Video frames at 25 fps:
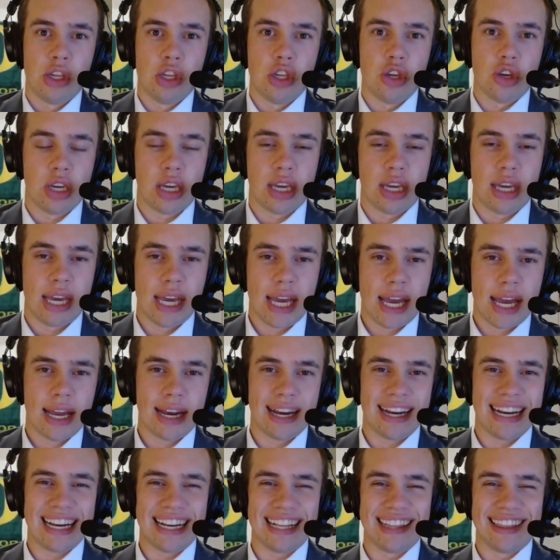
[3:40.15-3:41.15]
you
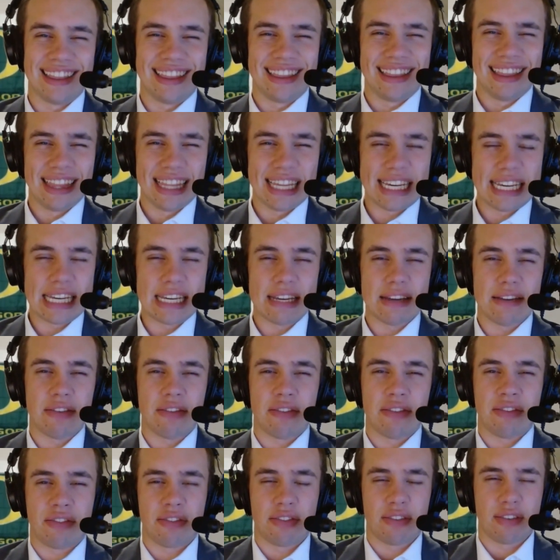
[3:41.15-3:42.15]
can't
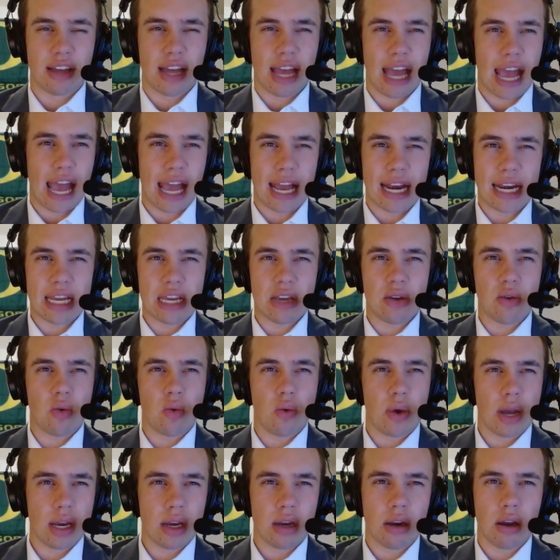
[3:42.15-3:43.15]
leave any
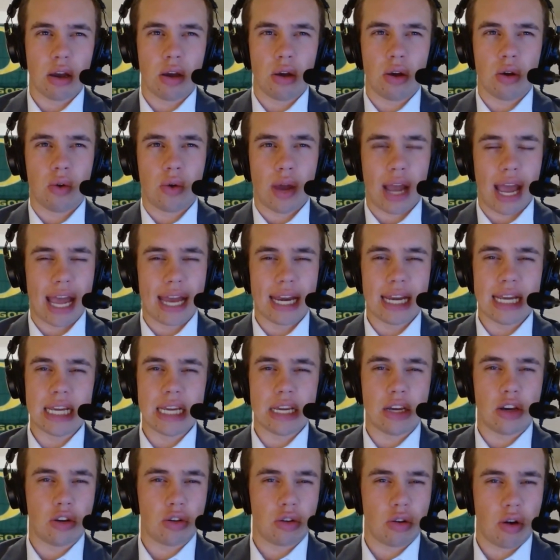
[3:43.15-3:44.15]
window,
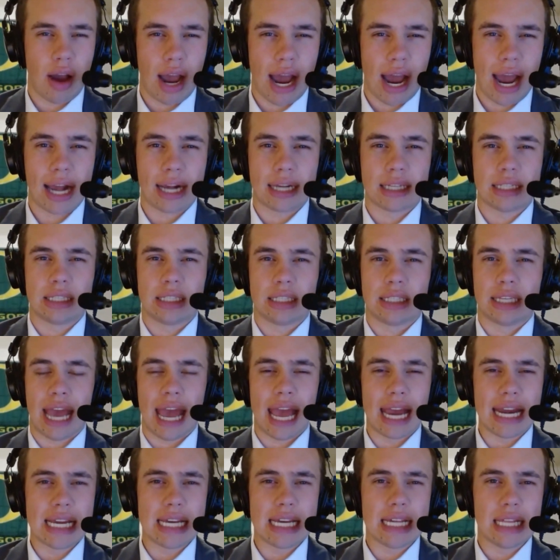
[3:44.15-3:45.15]
any cracks,
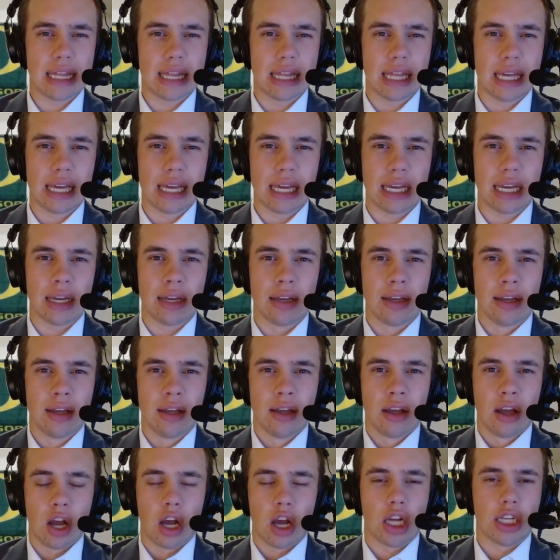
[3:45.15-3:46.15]
anything
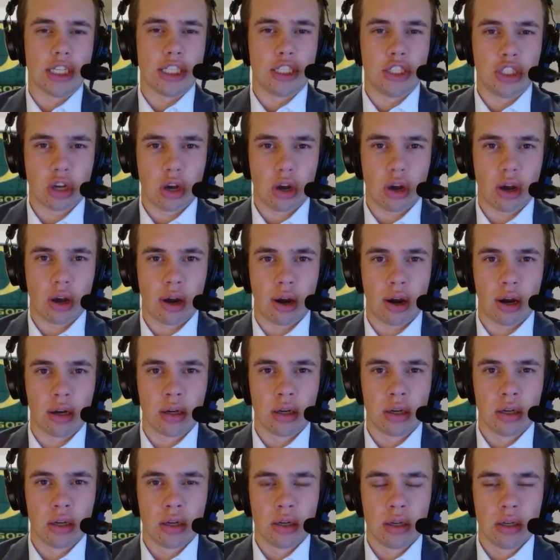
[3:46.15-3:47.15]

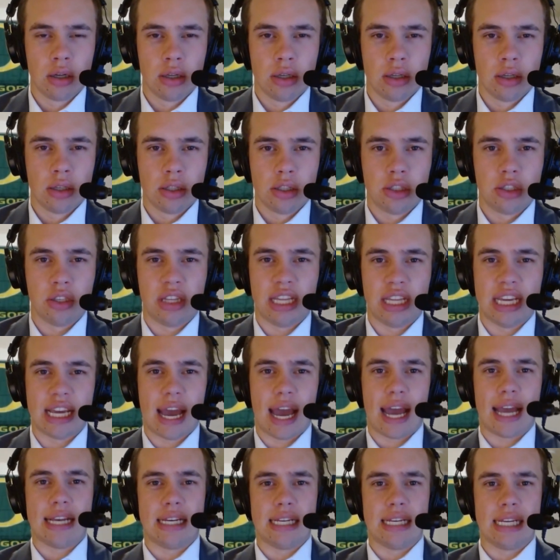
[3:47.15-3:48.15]
ajar to the
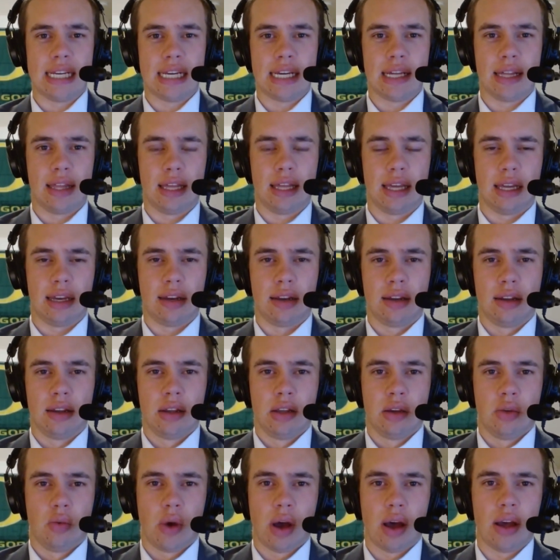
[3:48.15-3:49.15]
idea that,
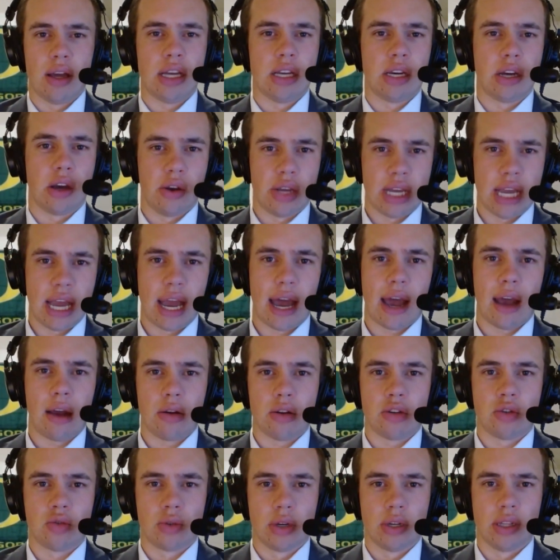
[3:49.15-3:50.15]
"Well, you know, yeah, I
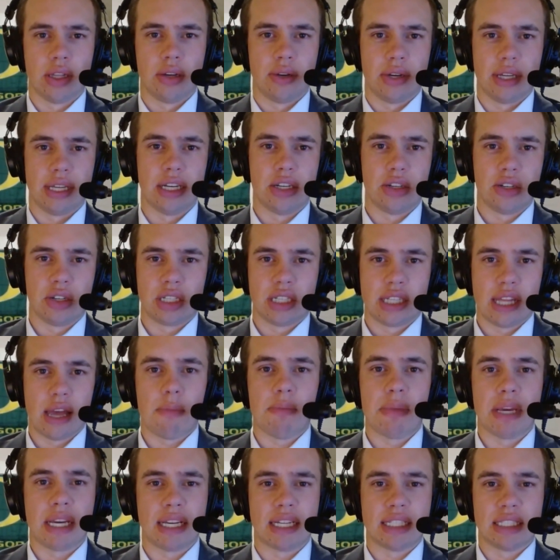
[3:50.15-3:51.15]
was really, really interested in
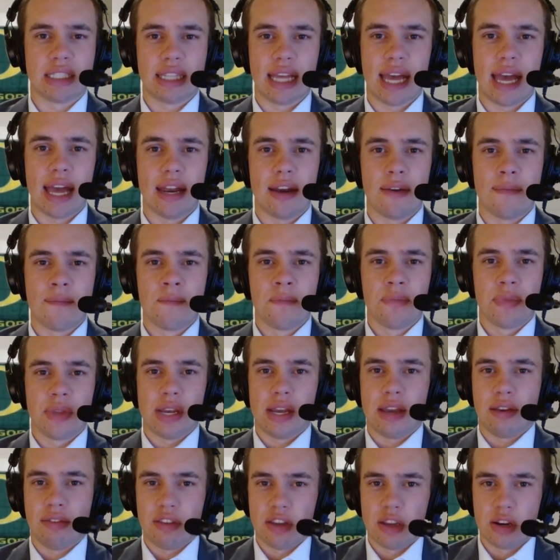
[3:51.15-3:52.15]
that." Because then
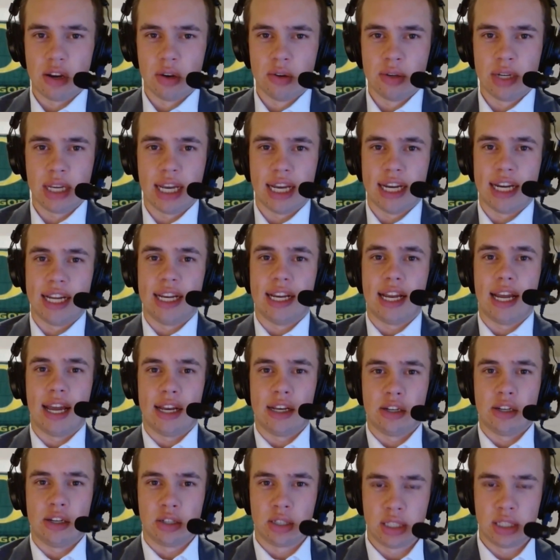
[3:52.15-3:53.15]
if you don't get it
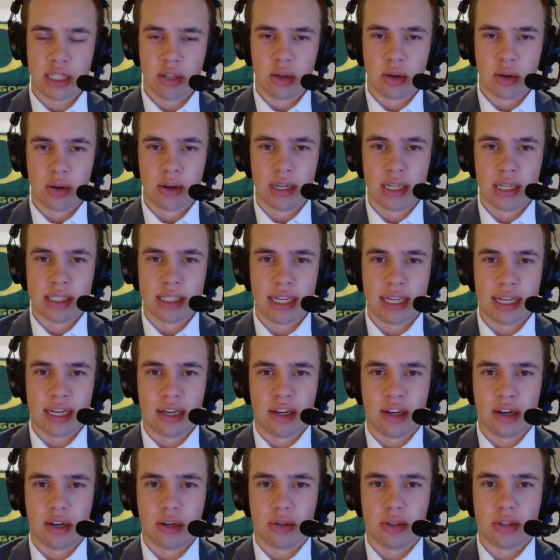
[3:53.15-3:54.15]
and you're still Oregon's
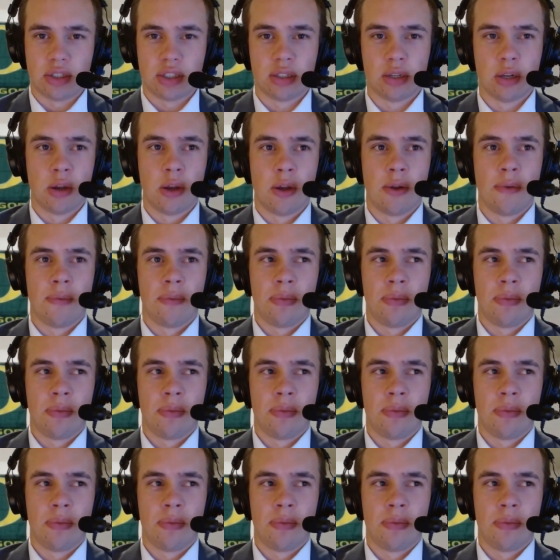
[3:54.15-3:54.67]
head coach,